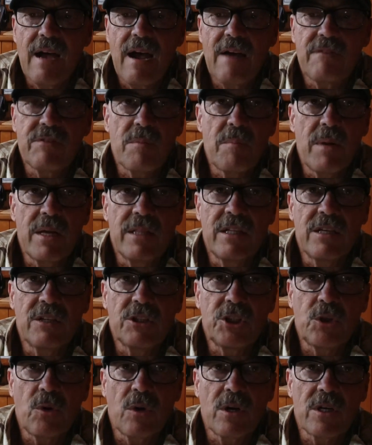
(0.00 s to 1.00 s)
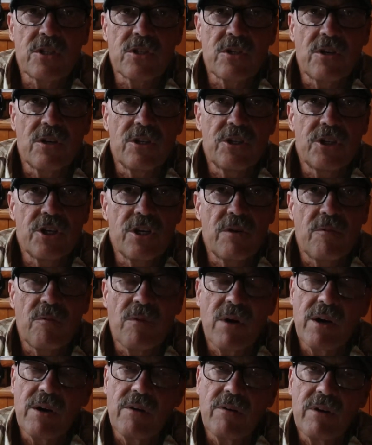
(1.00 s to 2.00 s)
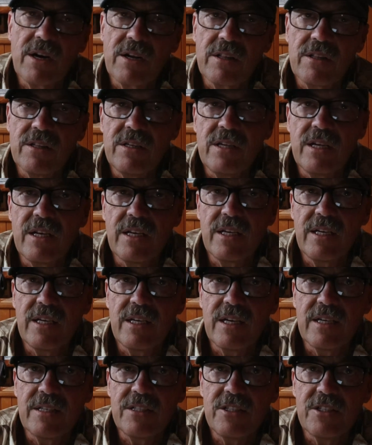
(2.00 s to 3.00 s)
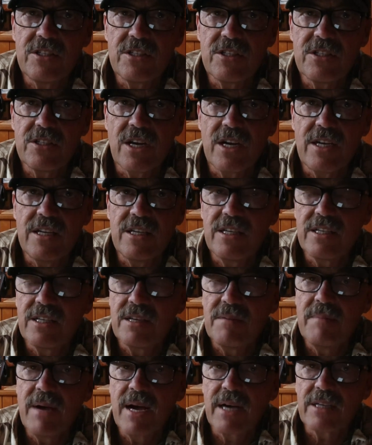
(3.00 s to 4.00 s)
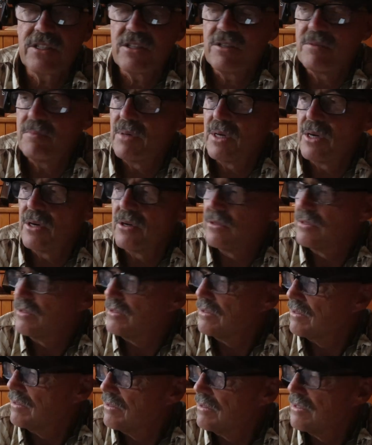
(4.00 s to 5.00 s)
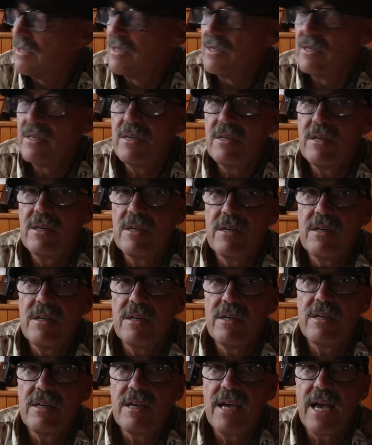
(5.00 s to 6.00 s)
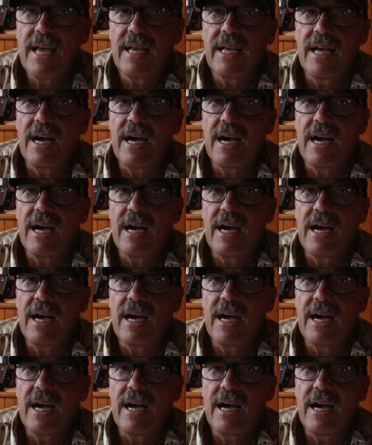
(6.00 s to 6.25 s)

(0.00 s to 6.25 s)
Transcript: after my little shore excursion and running around on the dinghy, I just decided to come back to the boat and hang